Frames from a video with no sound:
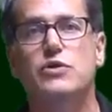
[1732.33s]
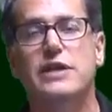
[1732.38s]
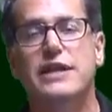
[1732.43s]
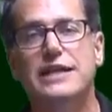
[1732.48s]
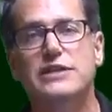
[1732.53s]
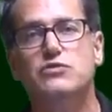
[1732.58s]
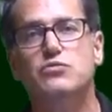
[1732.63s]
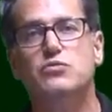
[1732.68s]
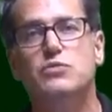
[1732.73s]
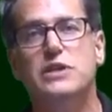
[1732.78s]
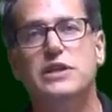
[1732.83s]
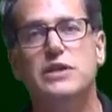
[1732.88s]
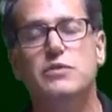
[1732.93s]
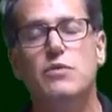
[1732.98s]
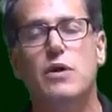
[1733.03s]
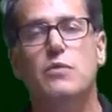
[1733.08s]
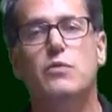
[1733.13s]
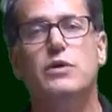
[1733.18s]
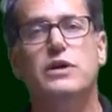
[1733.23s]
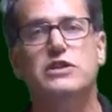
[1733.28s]
And that's really
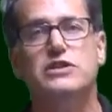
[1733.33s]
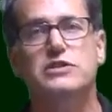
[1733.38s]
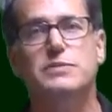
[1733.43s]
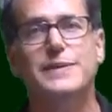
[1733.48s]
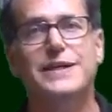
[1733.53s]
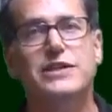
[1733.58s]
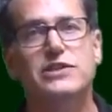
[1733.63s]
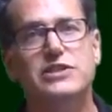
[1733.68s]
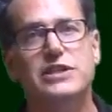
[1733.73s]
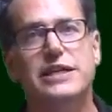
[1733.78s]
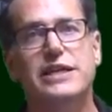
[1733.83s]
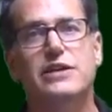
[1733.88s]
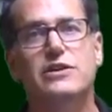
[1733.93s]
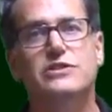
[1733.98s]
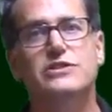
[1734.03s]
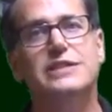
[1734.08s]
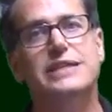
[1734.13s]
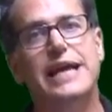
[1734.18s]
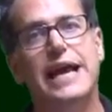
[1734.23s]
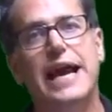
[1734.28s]
what we're experiencing here,
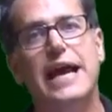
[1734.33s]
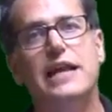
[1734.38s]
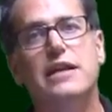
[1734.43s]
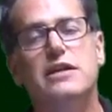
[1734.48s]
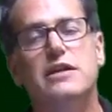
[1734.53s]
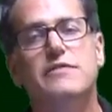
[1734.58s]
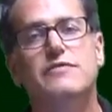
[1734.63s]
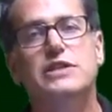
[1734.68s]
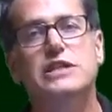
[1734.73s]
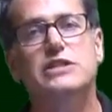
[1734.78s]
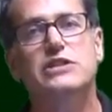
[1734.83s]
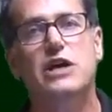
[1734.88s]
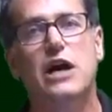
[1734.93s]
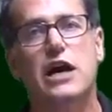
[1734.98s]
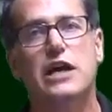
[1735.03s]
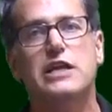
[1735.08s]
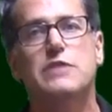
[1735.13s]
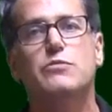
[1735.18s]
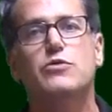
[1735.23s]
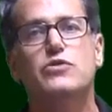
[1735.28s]
is the end of these
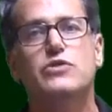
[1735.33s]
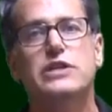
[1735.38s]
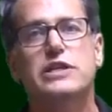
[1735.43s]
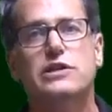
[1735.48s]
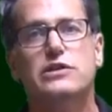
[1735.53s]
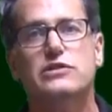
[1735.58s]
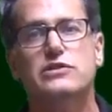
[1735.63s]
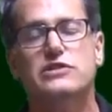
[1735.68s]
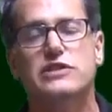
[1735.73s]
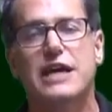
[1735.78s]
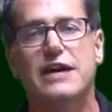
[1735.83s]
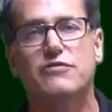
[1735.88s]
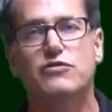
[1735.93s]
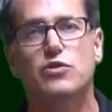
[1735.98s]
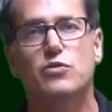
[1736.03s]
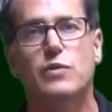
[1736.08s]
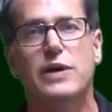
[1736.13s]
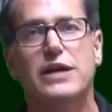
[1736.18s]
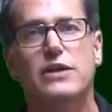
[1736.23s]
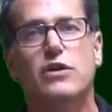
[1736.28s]
honeymoon years
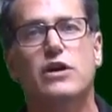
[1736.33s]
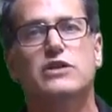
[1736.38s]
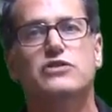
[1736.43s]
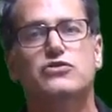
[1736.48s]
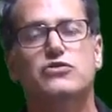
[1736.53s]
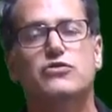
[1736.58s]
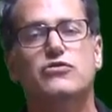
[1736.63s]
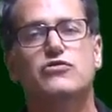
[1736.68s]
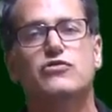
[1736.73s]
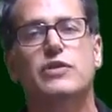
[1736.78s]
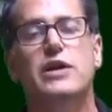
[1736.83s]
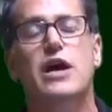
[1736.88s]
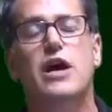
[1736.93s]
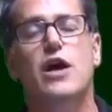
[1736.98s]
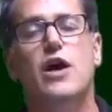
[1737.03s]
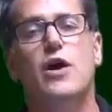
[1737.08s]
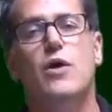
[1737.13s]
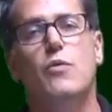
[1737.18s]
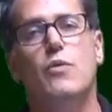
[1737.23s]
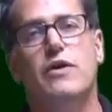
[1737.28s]
after weight loss surgery,
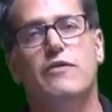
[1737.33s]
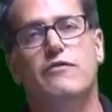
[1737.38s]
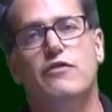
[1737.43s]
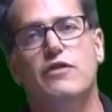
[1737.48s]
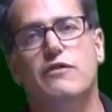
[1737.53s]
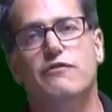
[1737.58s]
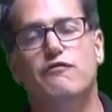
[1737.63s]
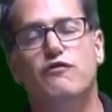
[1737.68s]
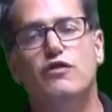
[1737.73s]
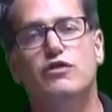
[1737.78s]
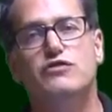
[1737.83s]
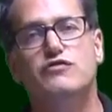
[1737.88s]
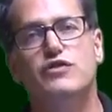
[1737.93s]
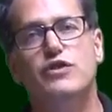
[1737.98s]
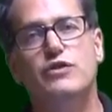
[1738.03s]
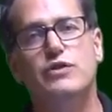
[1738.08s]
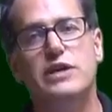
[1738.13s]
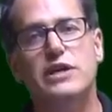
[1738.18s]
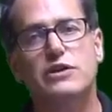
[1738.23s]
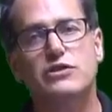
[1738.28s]
where for the first
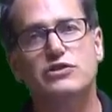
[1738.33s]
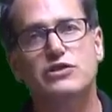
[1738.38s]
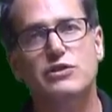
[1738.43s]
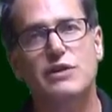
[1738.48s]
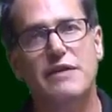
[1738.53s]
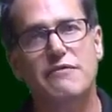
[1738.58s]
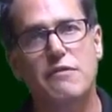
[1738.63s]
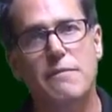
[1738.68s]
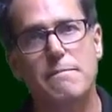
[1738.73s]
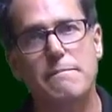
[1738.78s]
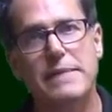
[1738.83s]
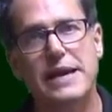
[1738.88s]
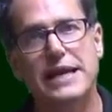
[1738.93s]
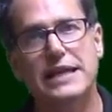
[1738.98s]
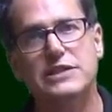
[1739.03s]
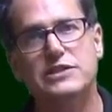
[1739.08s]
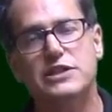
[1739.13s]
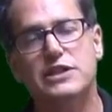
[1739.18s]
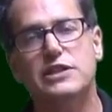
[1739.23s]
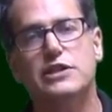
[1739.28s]
few years you have
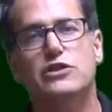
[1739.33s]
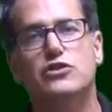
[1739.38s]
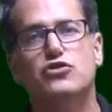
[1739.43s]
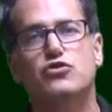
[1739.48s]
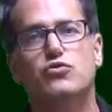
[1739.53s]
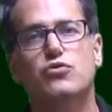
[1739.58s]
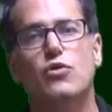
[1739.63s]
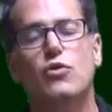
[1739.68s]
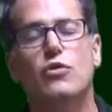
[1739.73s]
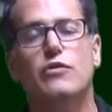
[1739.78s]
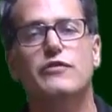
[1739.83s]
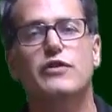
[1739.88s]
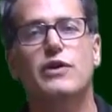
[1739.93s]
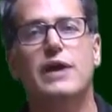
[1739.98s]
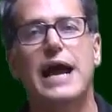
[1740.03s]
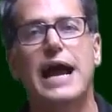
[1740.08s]
amazing control of your